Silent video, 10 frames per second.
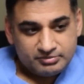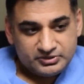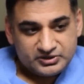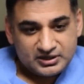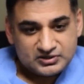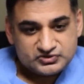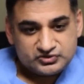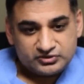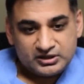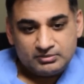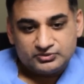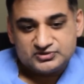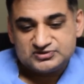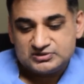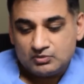Because you're able
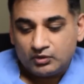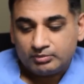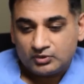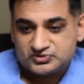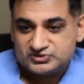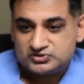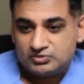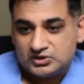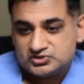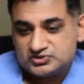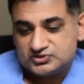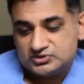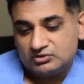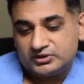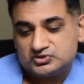to see more and more situations, so
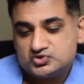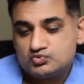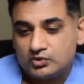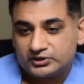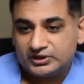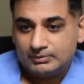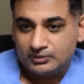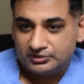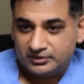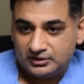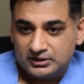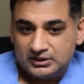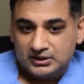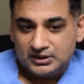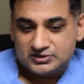you don't get too worked up with it.
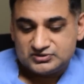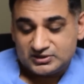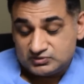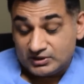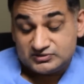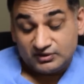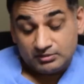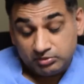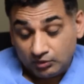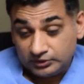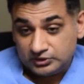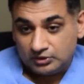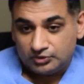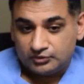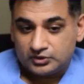And so that's why it's very important you
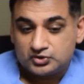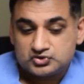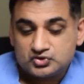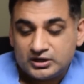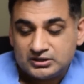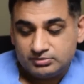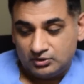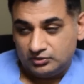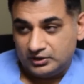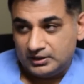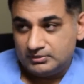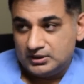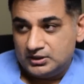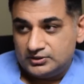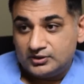go through a good training program.
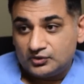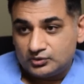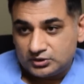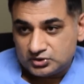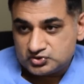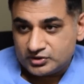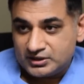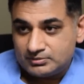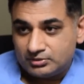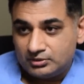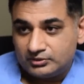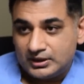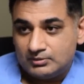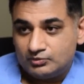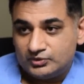You go through a good training
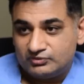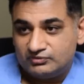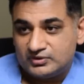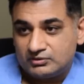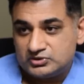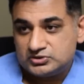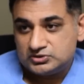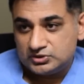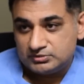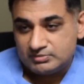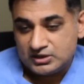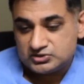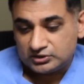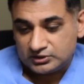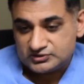program with very good
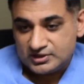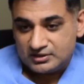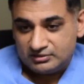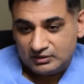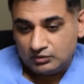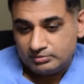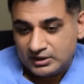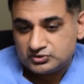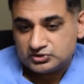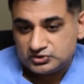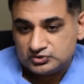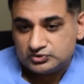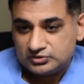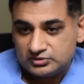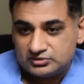mentors. They will mentor
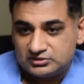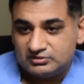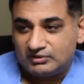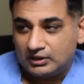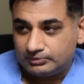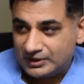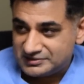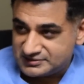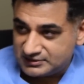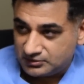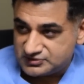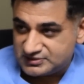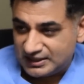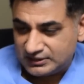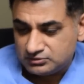you to develop that skill
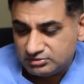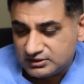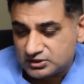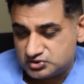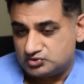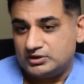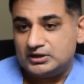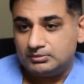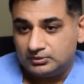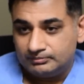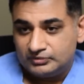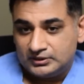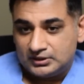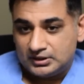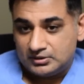set. I do think it's trainable,
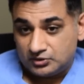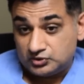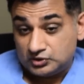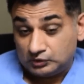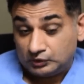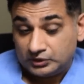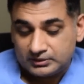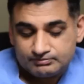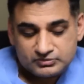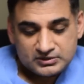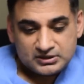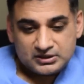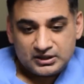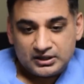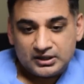or you can learn it,
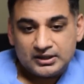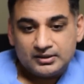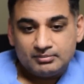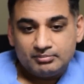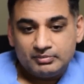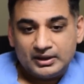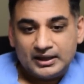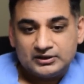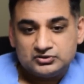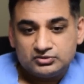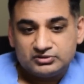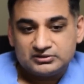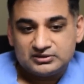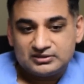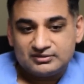but I do
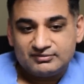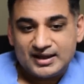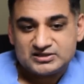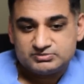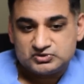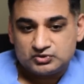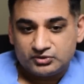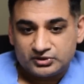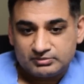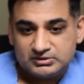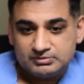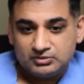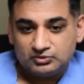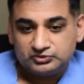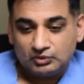think that the vast majority of
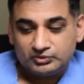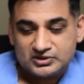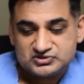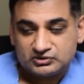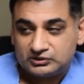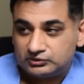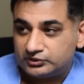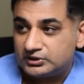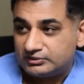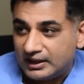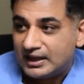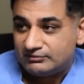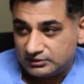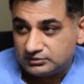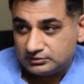people don't necessarily learn it, they
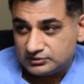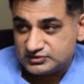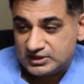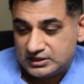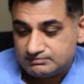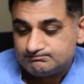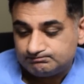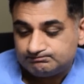have it. It's innate.